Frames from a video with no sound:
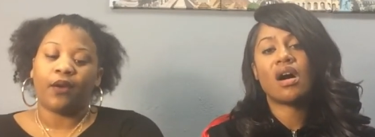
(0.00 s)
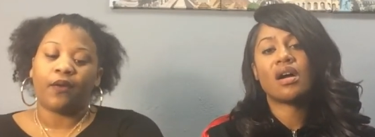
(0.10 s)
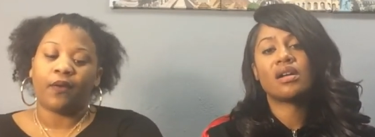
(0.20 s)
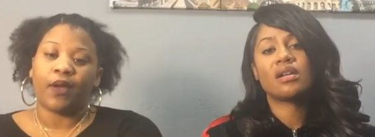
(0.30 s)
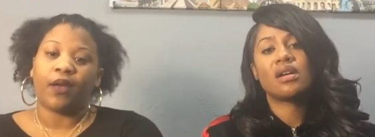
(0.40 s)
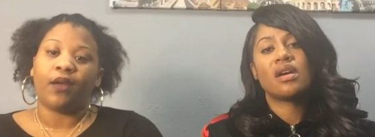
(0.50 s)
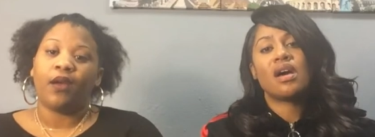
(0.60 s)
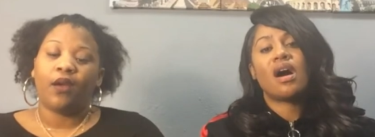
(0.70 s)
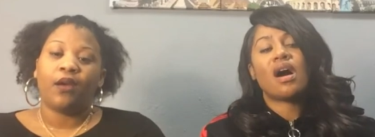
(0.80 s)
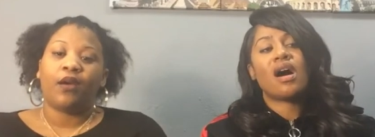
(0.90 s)
Speaker 1: hard. agree.
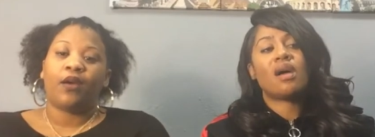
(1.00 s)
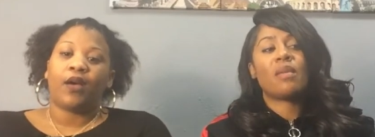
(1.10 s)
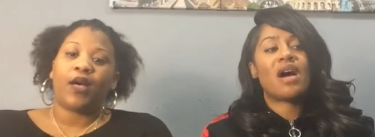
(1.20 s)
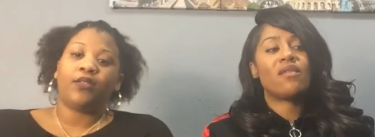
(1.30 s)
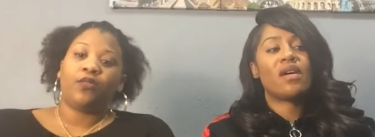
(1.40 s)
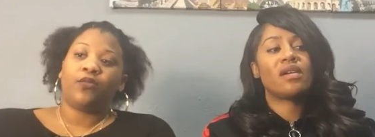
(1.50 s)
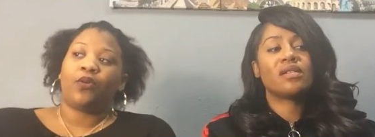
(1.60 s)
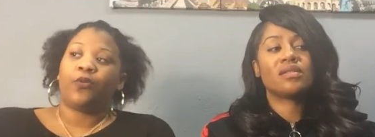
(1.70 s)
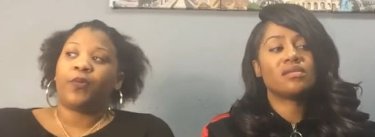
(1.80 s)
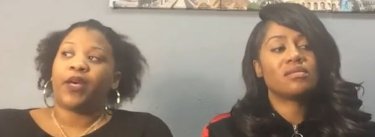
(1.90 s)
Um, I, I
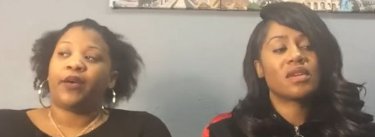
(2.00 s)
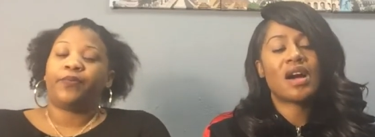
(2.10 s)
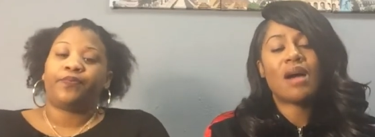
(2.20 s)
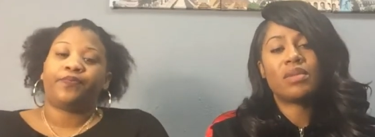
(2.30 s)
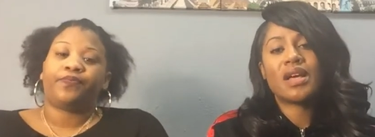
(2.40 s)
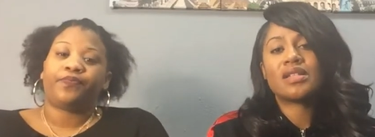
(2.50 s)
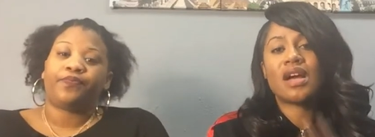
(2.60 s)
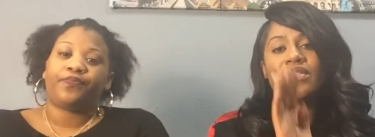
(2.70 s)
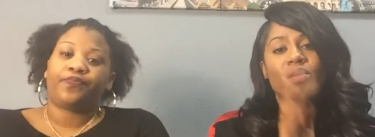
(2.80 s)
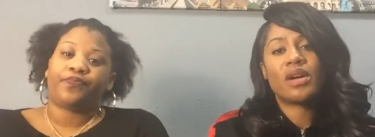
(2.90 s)
do hope that God bless
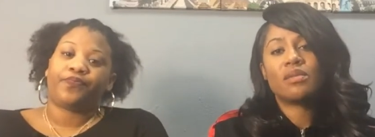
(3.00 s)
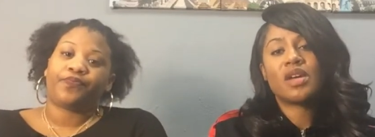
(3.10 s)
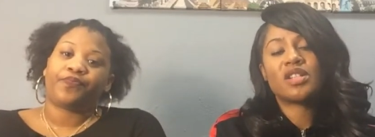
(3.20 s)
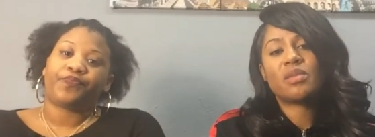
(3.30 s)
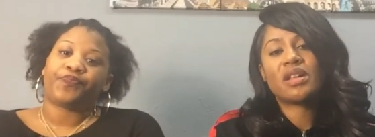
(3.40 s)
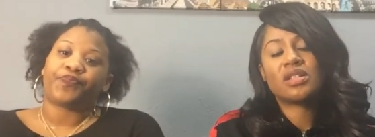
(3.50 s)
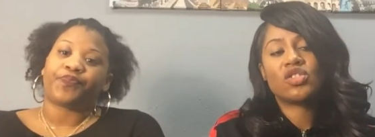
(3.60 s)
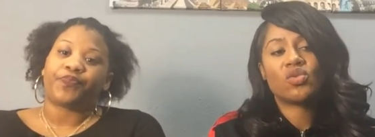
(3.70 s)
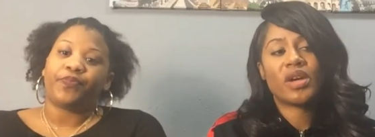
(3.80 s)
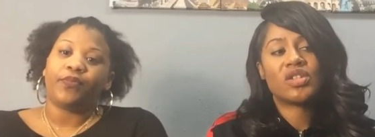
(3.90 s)
everyone touched by the
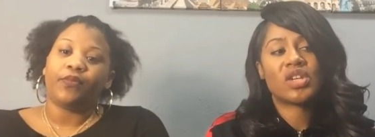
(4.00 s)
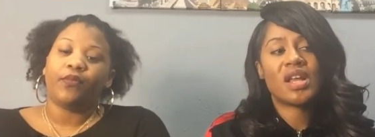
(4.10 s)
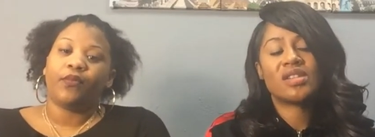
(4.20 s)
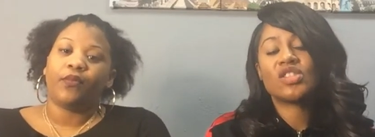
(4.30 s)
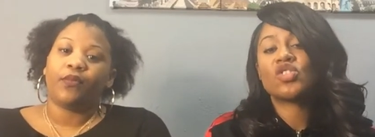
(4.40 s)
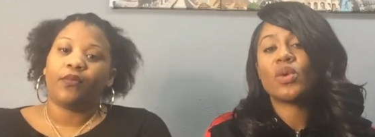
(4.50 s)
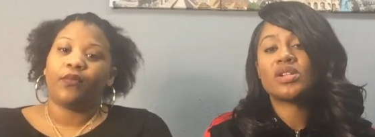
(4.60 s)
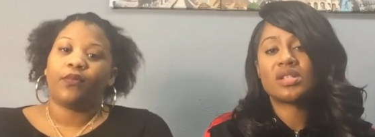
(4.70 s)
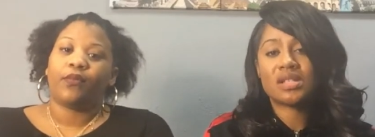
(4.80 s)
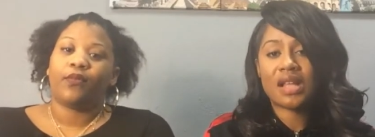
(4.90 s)
situation and
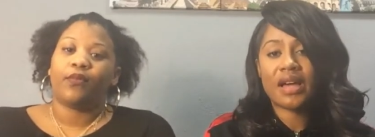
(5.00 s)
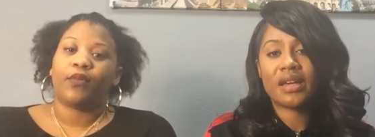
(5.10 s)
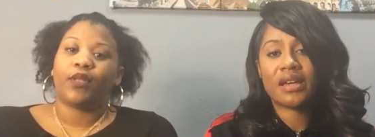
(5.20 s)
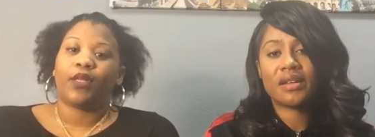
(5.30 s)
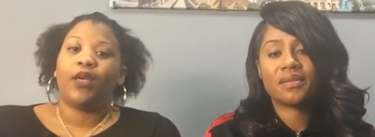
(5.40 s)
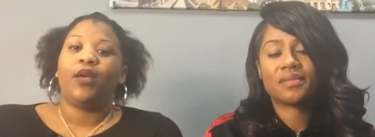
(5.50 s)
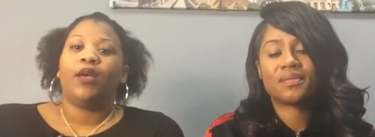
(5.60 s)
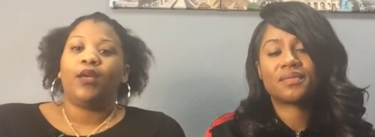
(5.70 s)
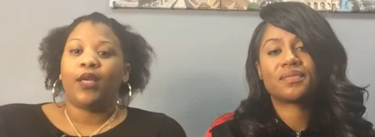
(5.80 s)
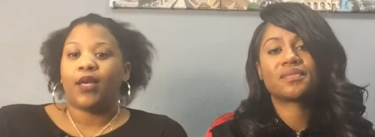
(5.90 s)
situations like it.
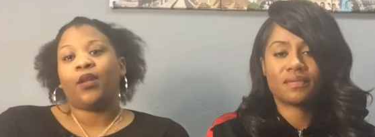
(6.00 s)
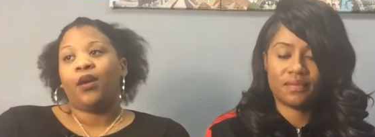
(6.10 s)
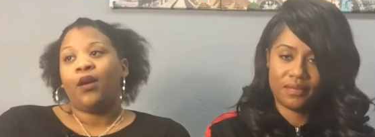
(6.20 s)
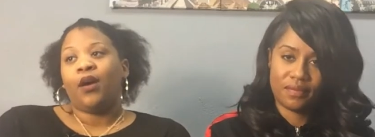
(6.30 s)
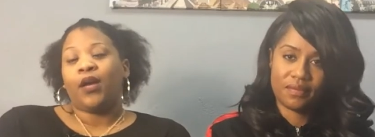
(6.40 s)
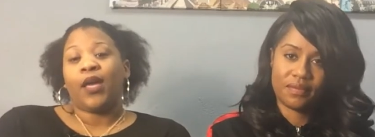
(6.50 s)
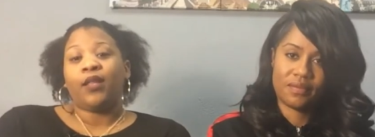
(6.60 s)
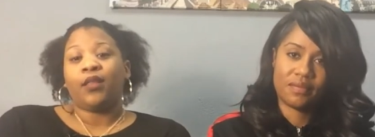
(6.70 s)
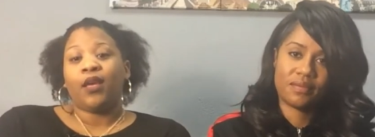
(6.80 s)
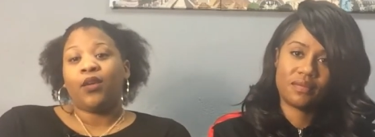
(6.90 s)
Speaker 2: Yeah.
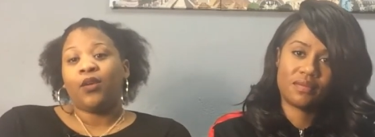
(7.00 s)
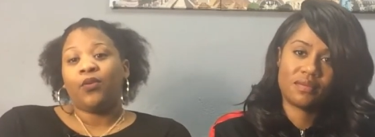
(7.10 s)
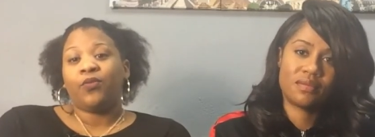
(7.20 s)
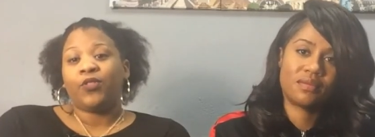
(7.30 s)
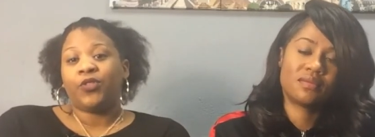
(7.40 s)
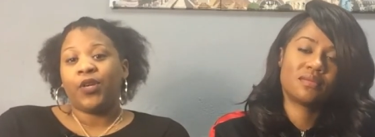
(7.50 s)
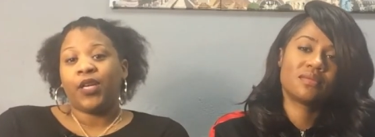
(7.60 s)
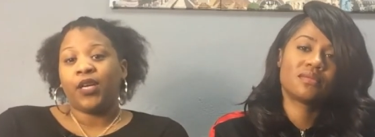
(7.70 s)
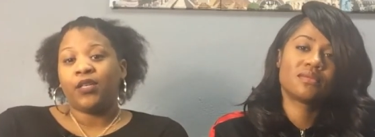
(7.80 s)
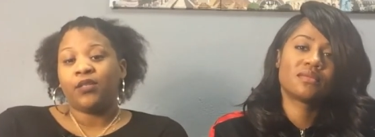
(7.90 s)
Again, thank you for
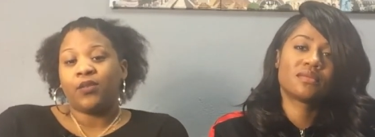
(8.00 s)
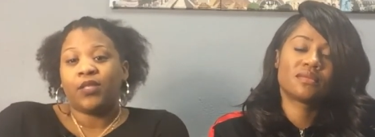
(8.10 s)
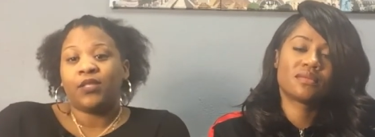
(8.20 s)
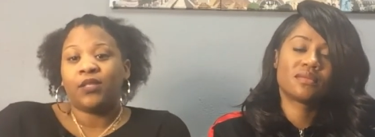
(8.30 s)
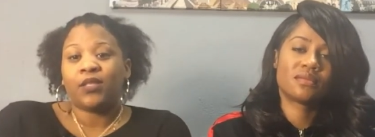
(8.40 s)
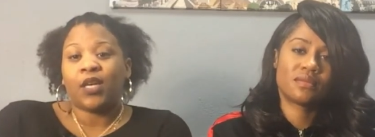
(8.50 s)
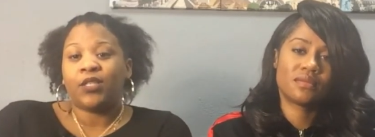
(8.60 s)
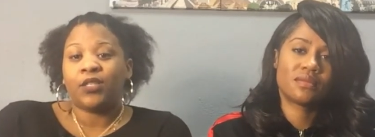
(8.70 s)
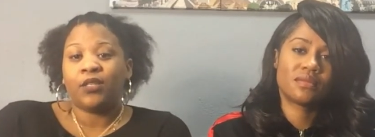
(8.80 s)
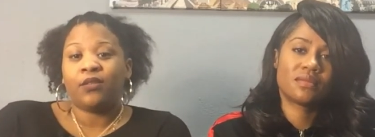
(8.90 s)
joining us on this
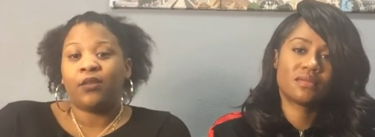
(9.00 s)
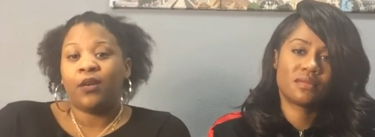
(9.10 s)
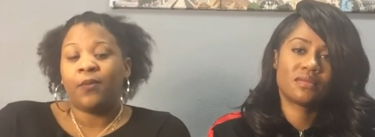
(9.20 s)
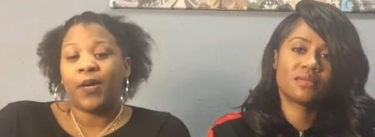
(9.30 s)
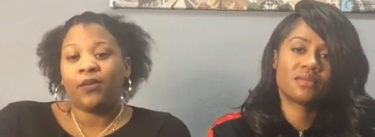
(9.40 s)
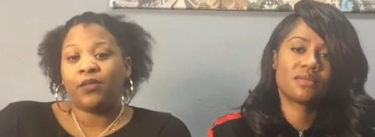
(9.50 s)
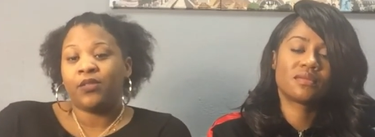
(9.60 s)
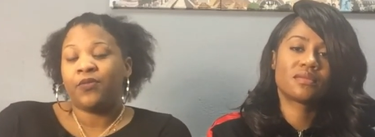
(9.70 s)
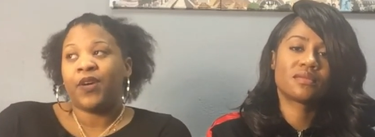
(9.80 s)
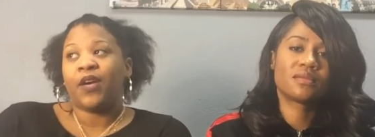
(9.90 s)
discussion about
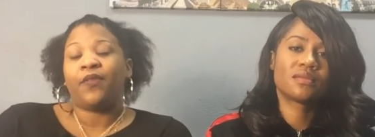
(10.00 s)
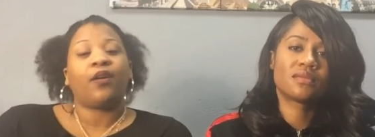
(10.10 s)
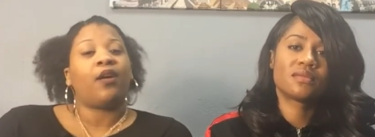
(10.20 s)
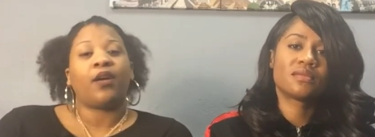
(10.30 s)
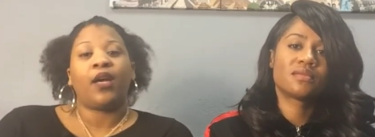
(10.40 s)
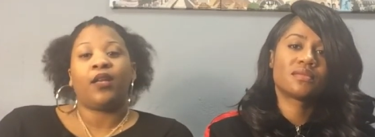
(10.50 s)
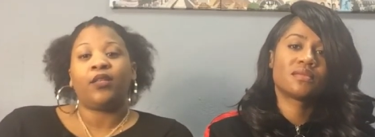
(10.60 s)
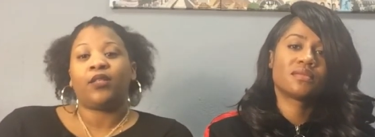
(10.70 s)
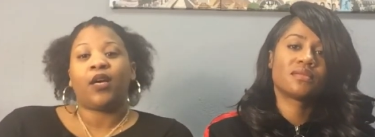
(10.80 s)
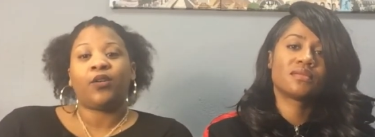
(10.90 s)
the Surviving R.
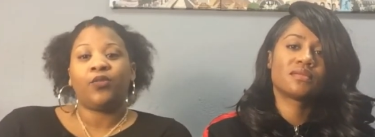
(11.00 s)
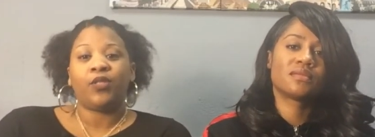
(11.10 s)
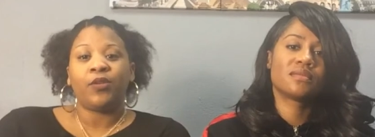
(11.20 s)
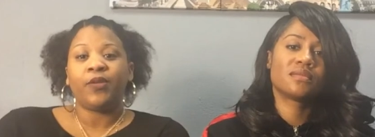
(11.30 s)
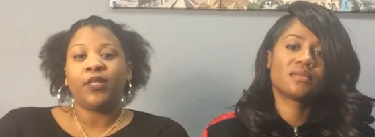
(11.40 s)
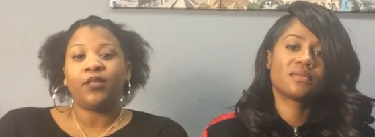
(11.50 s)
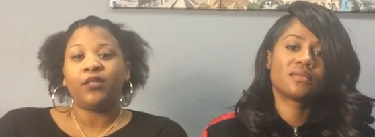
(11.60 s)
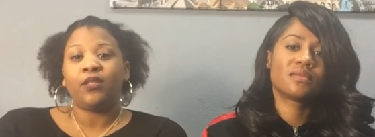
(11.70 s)
Kelly docu series.